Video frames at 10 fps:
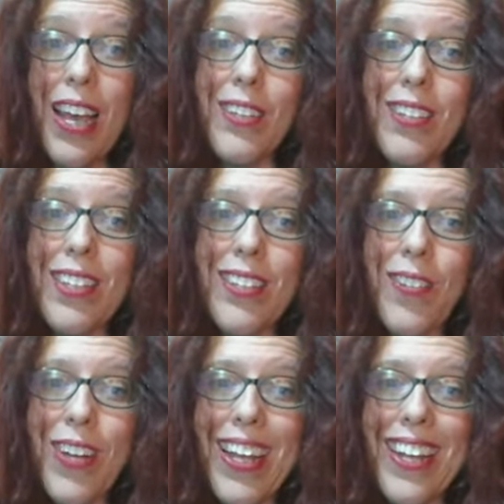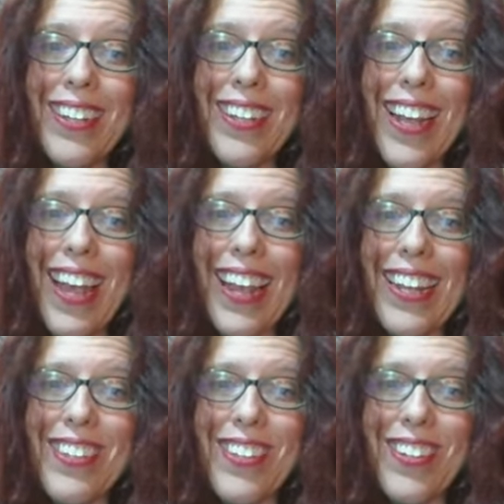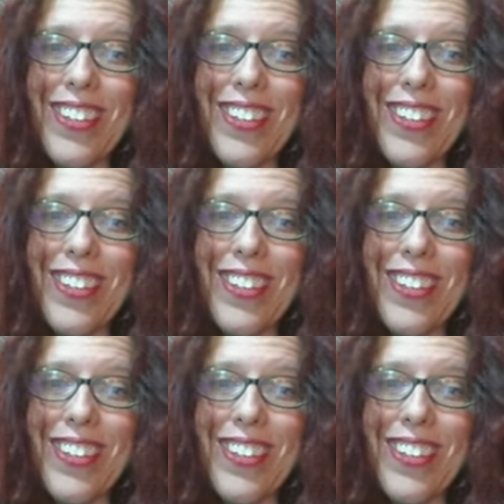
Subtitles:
let's go ahead and get started.